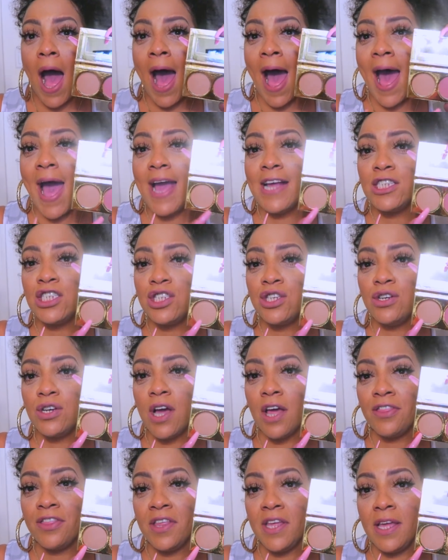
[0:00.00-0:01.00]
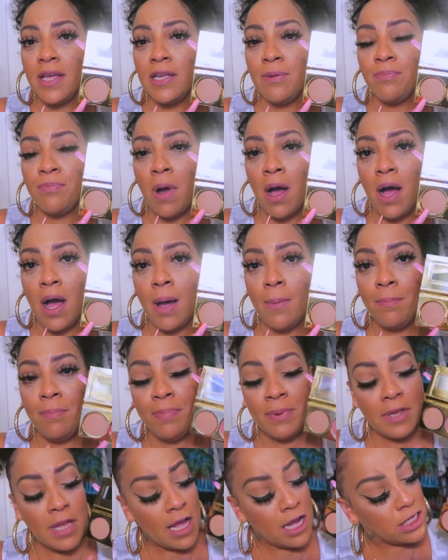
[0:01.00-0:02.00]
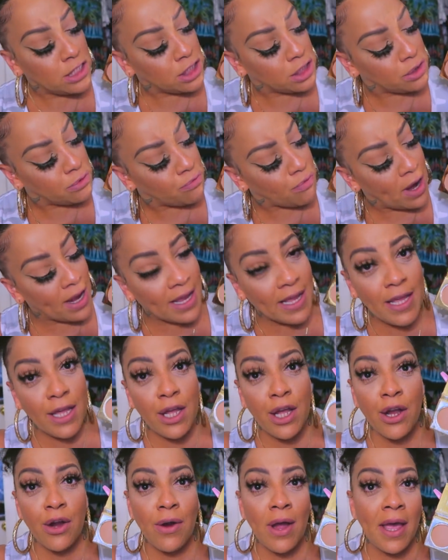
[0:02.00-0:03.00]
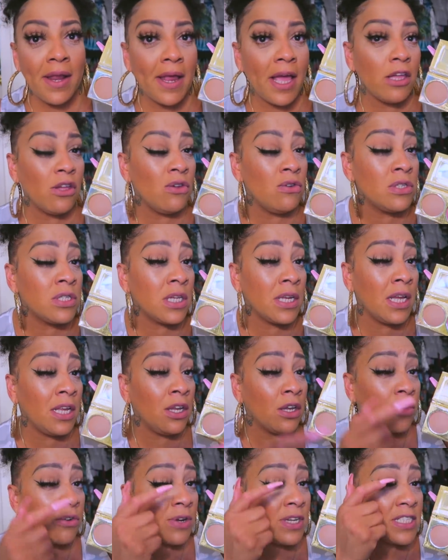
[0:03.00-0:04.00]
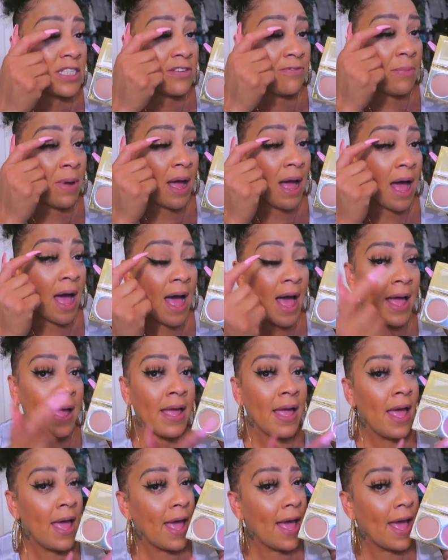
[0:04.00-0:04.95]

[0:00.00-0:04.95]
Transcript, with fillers: I took the um, blush right here and I used it in the crease of my eye